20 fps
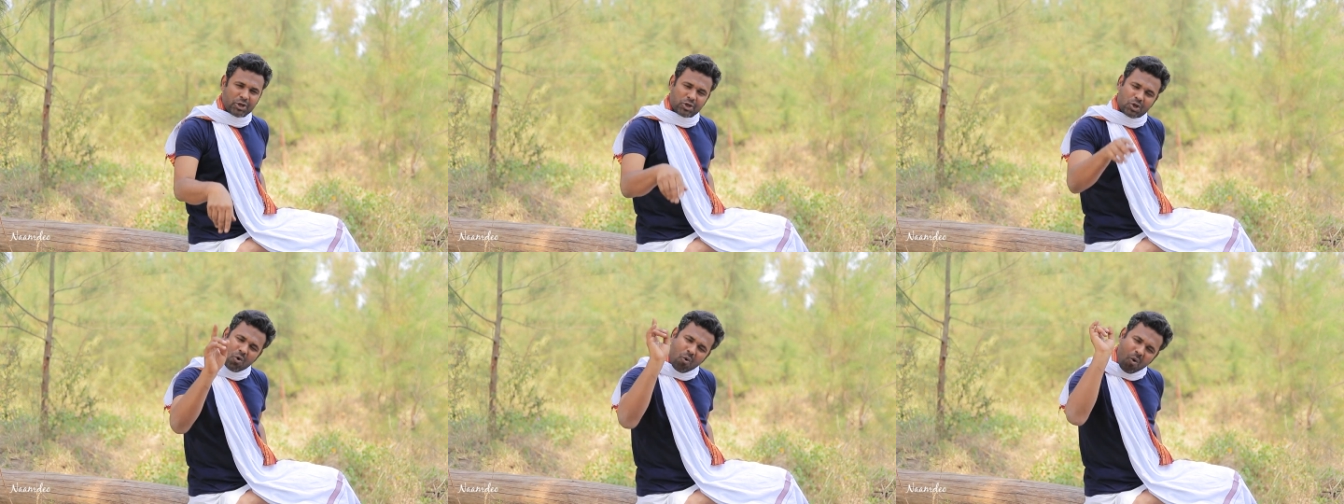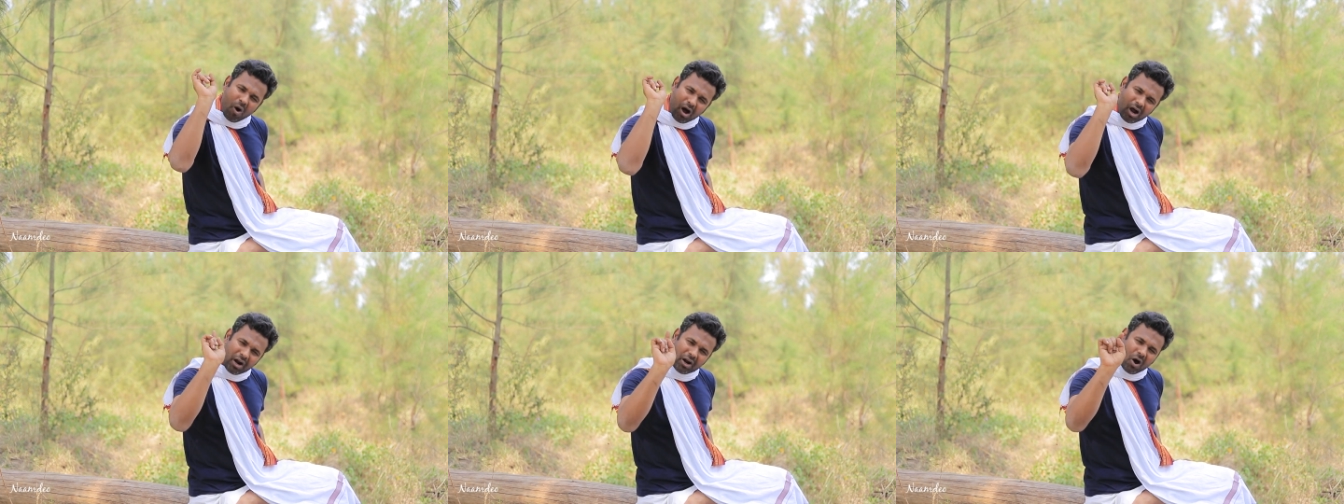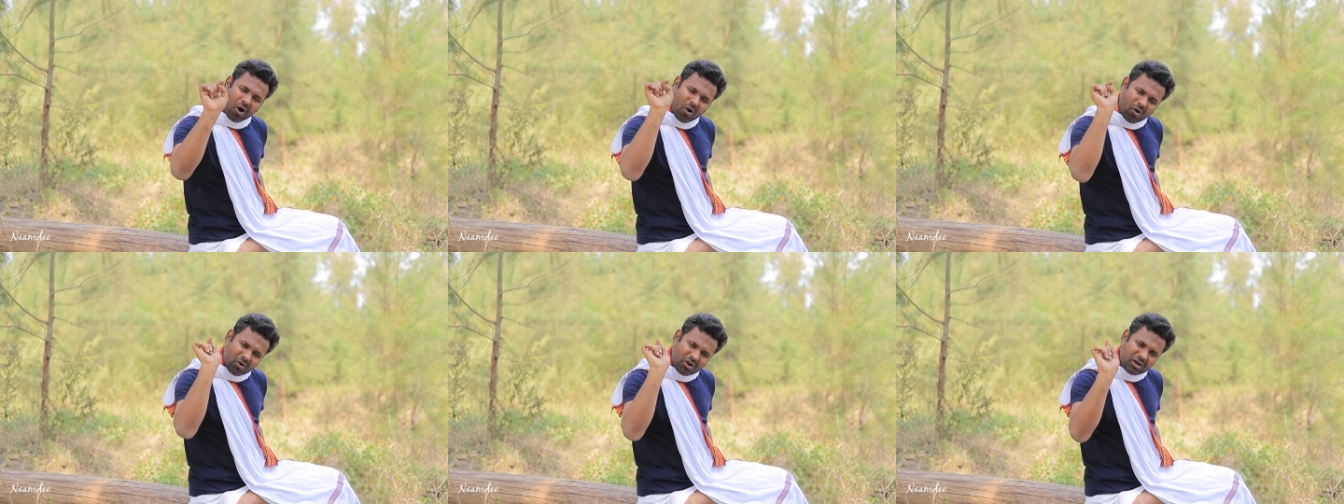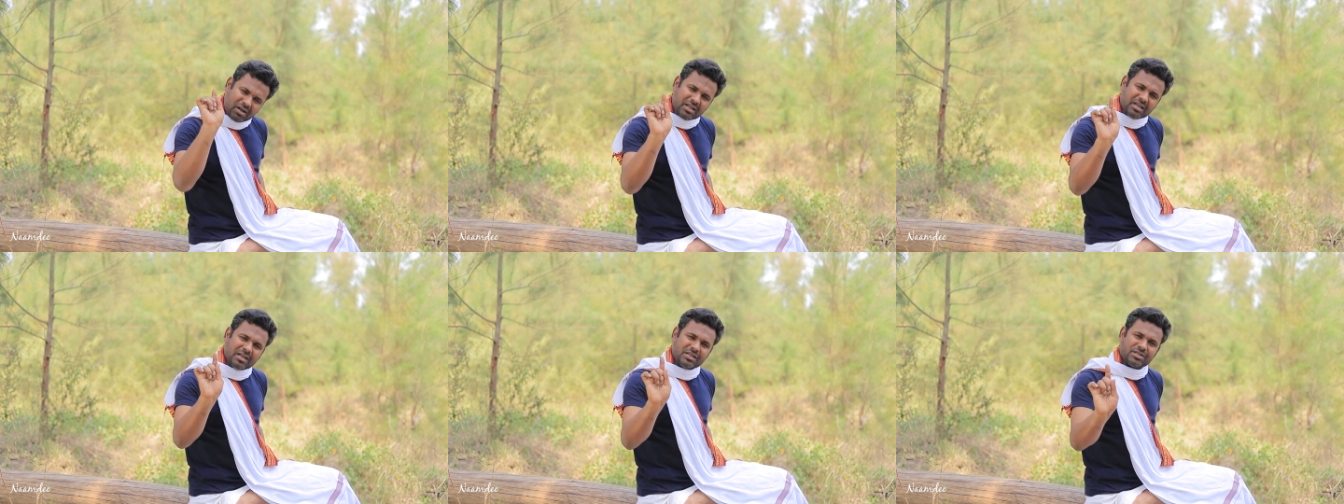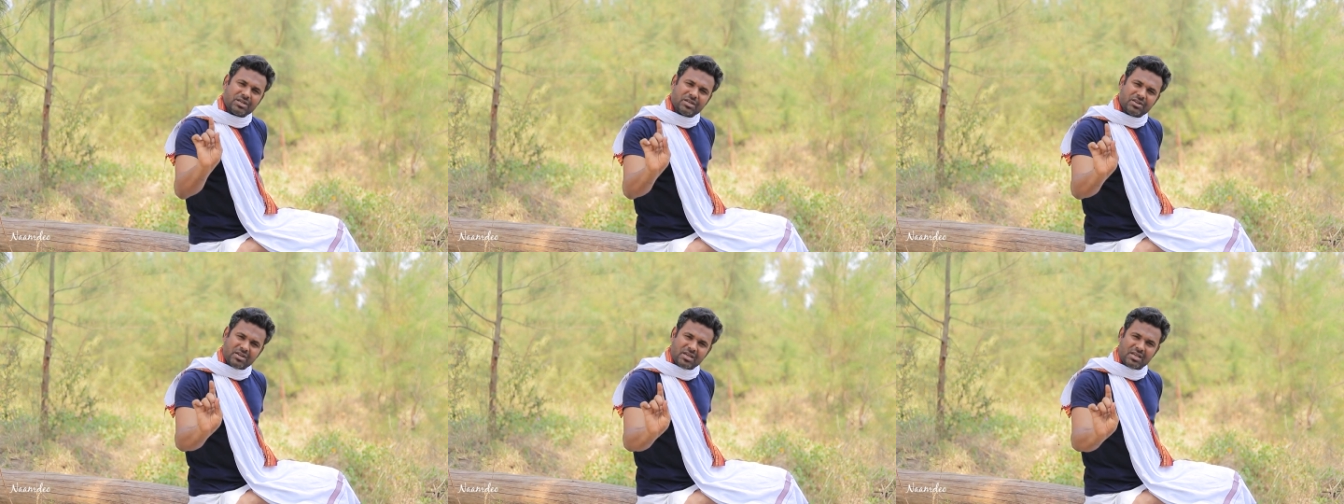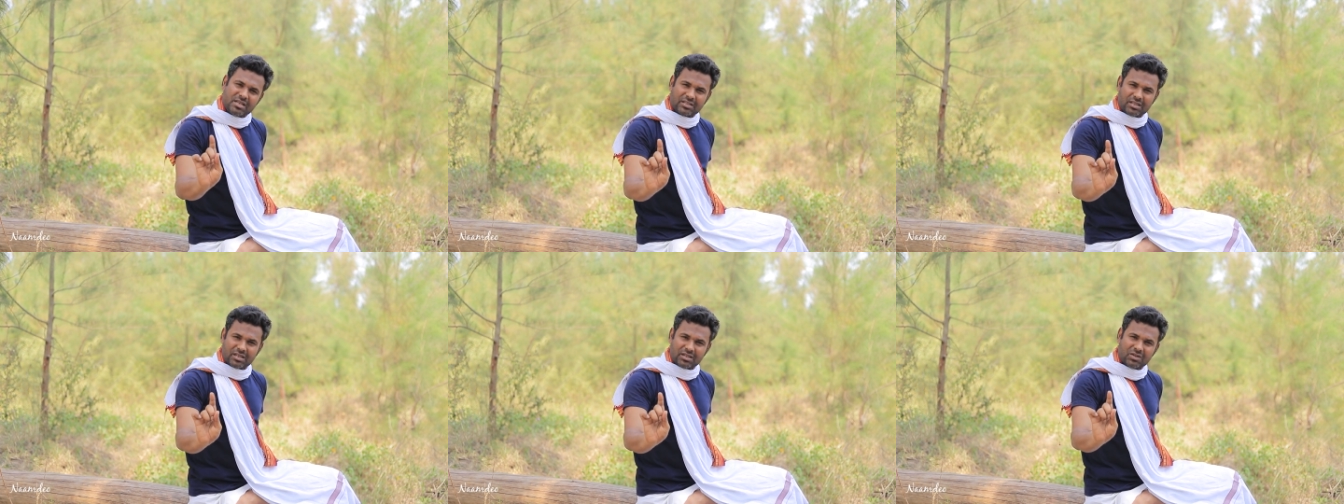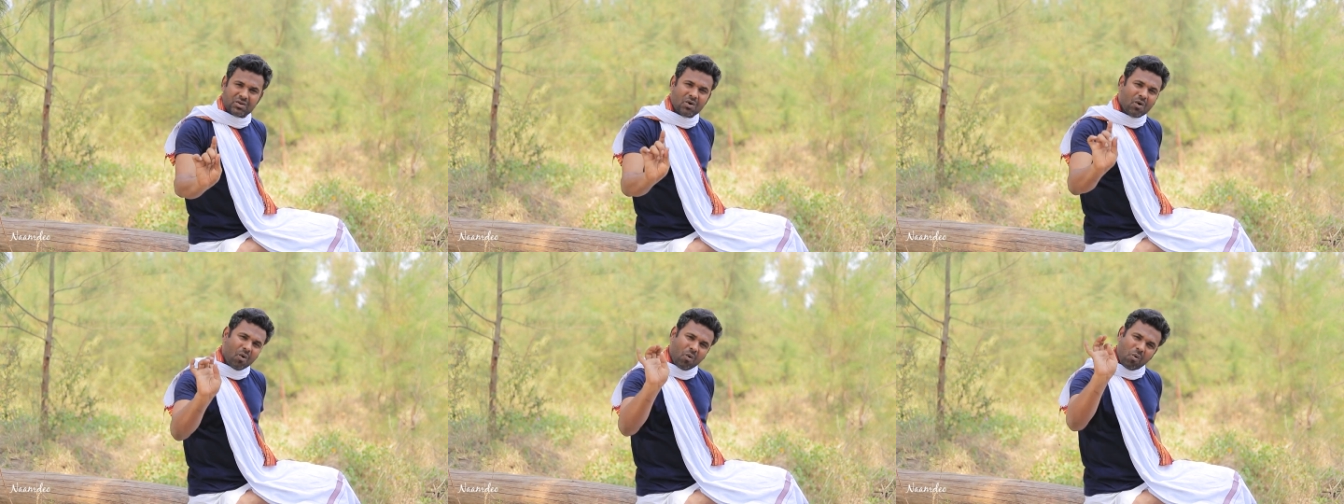You are only the
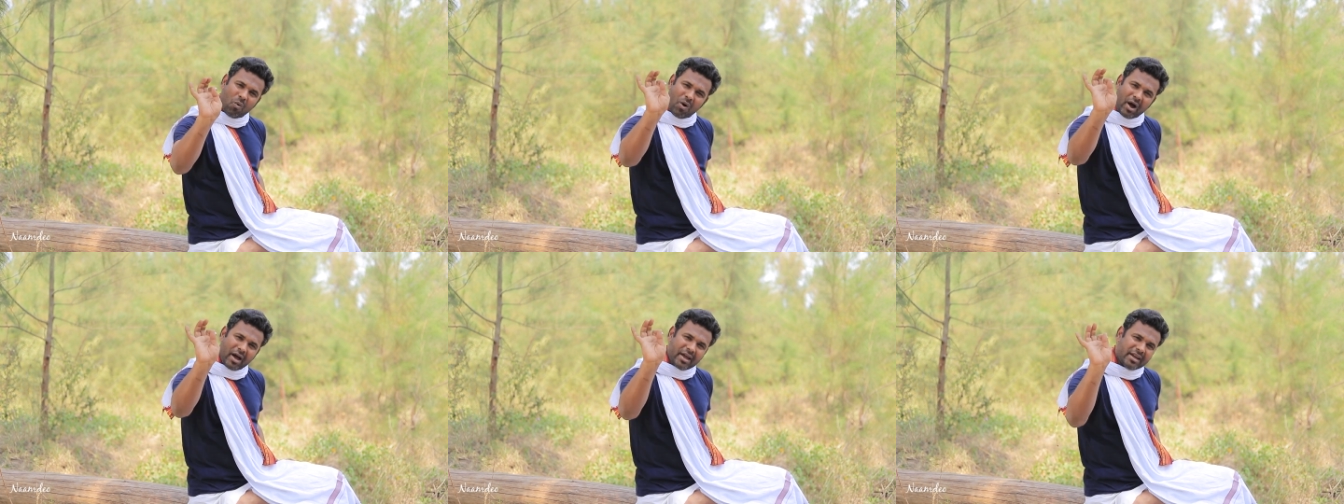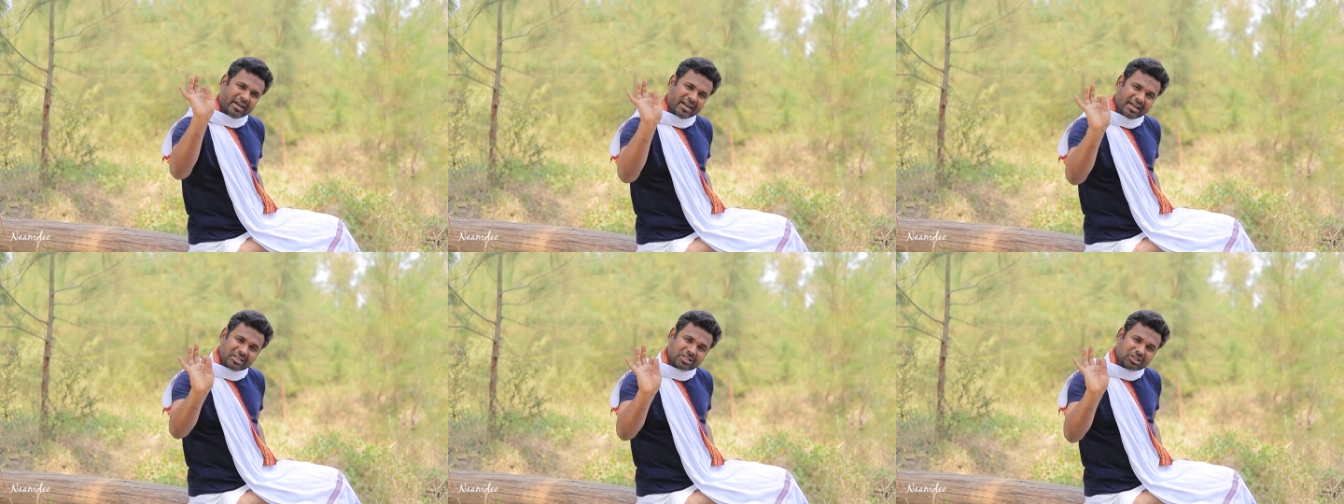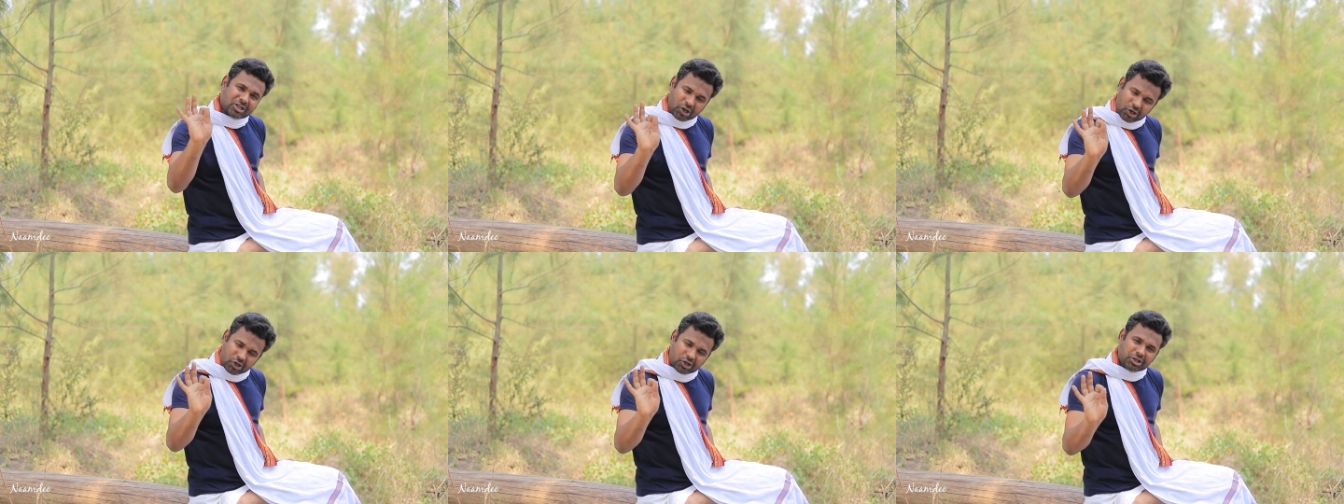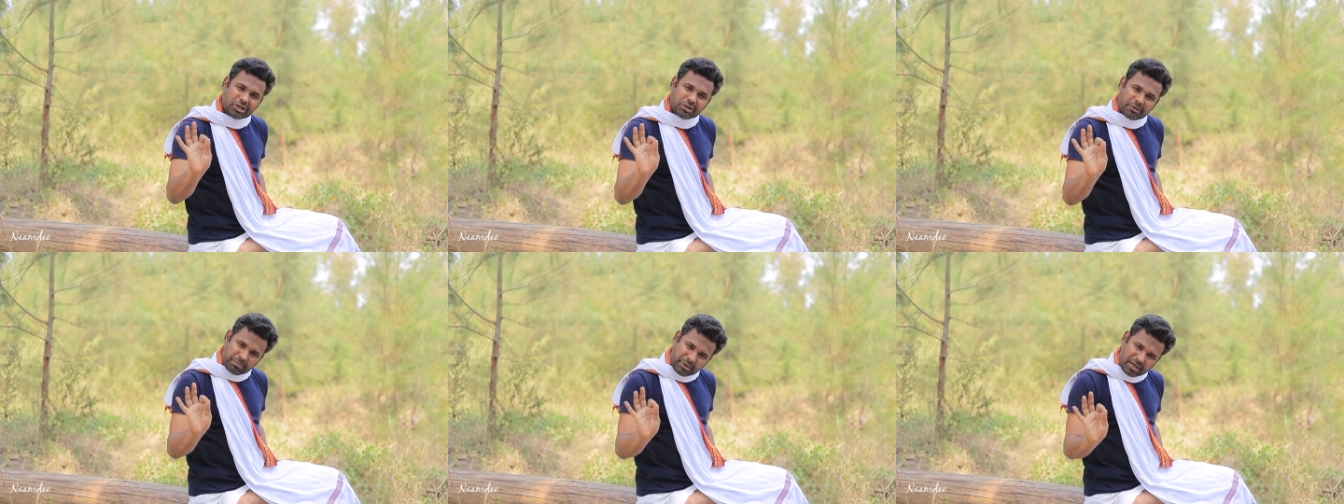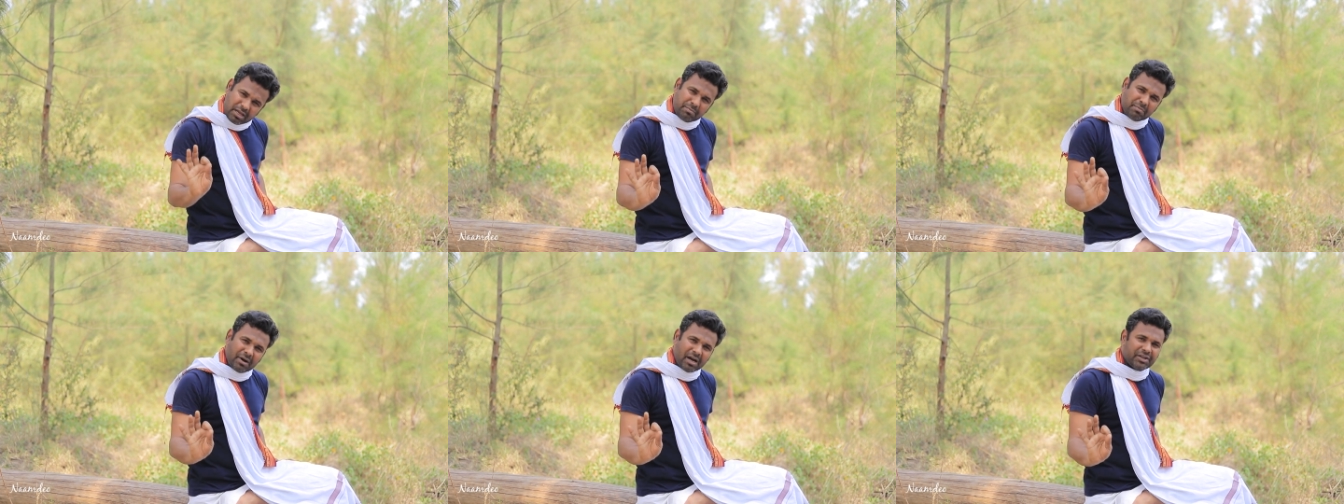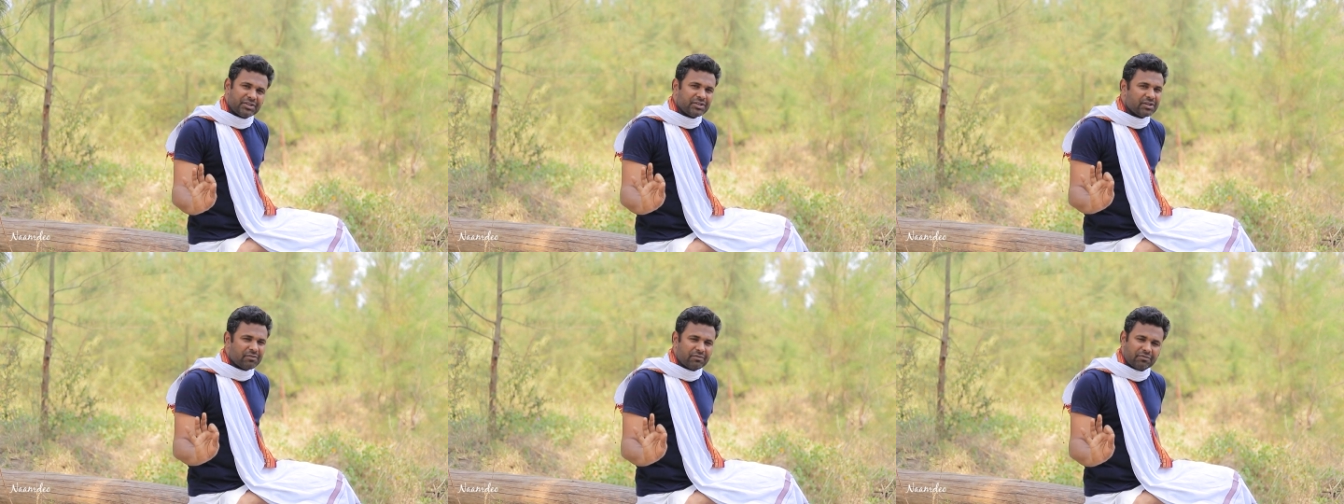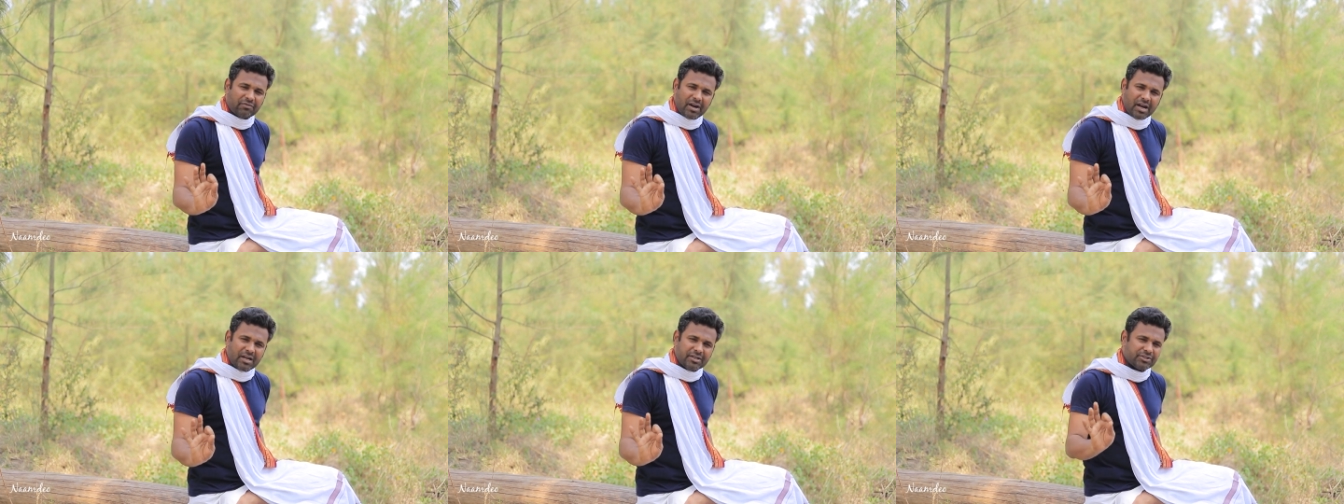reason why it could be, my
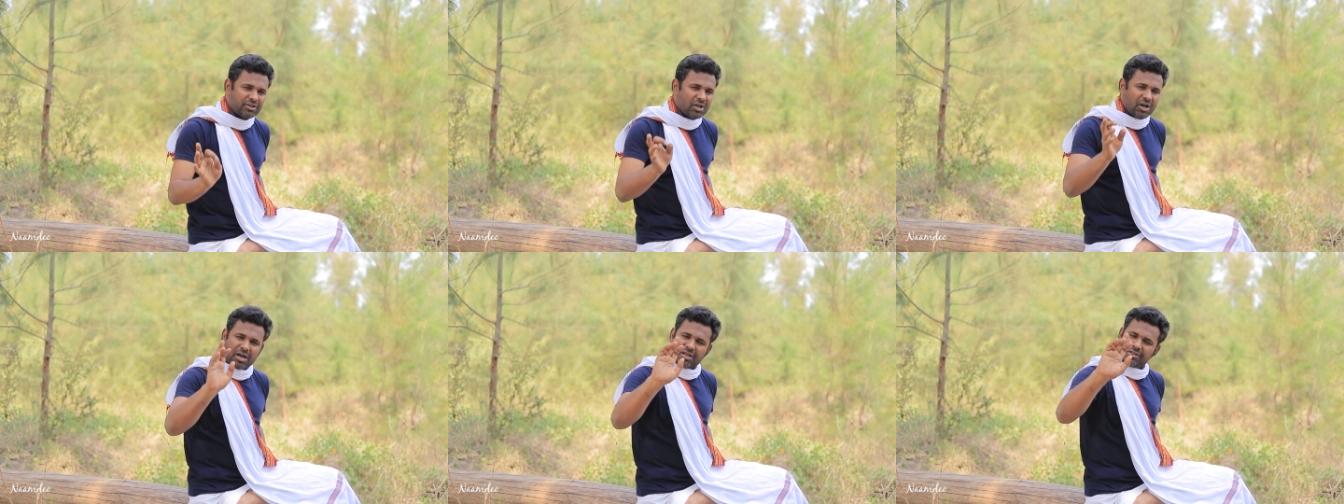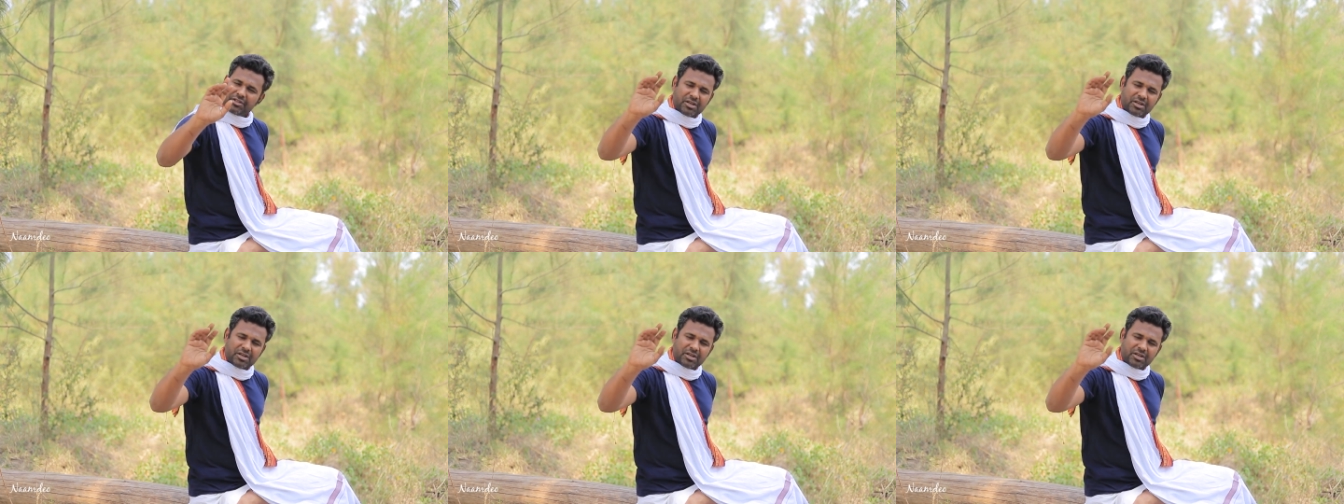dear friends.